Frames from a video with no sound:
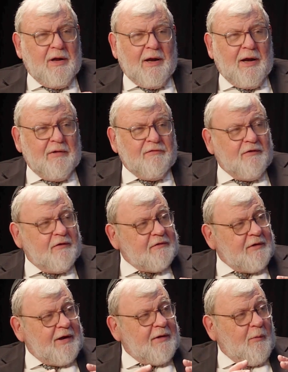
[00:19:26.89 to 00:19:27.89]
I felt
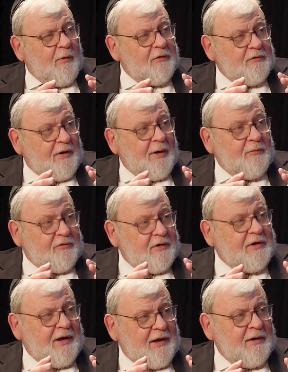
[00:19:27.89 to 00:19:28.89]
like I was the
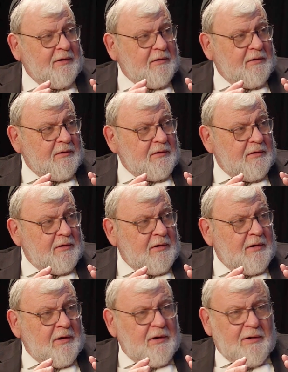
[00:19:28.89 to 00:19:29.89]
king.
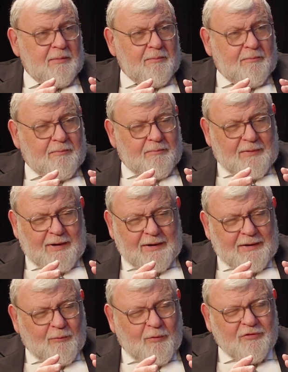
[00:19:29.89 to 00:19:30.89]
And
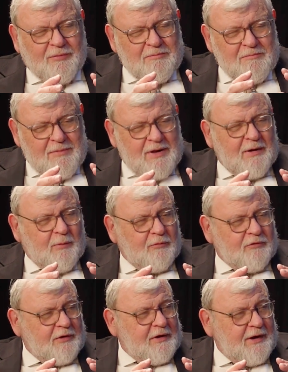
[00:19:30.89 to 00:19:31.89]
it wasn't me who was
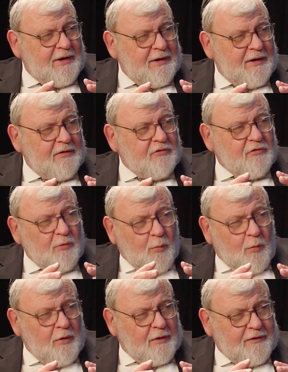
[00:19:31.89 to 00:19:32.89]
the king. It's the
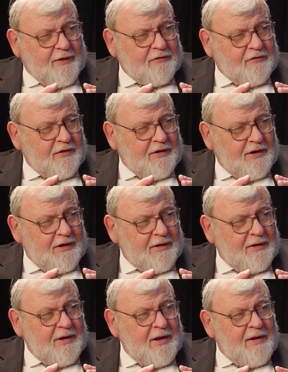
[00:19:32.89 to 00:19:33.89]
work that's the
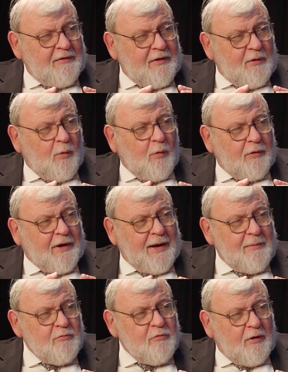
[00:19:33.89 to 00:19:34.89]
king. They all
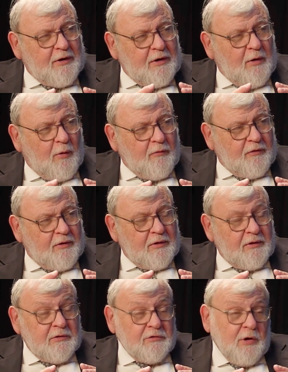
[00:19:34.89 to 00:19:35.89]
came running over.
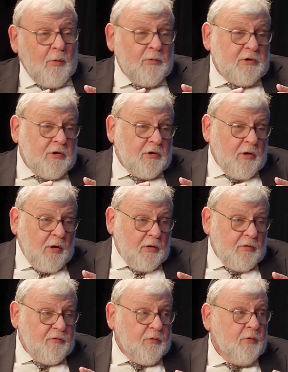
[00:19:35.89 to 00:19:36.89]
No one could hug,
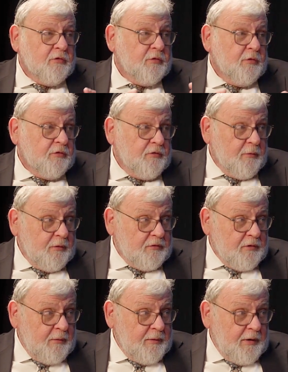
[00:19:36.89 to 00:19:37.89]
of course, because of what's
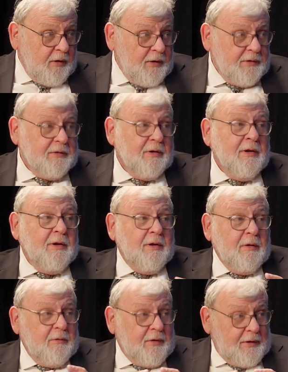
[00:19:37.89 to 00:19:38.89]
going on.
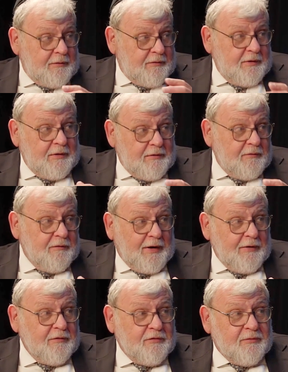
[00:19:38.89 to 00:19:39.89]
Okay, the
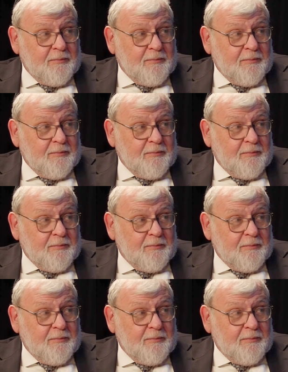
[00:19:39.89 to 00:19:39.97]
virus.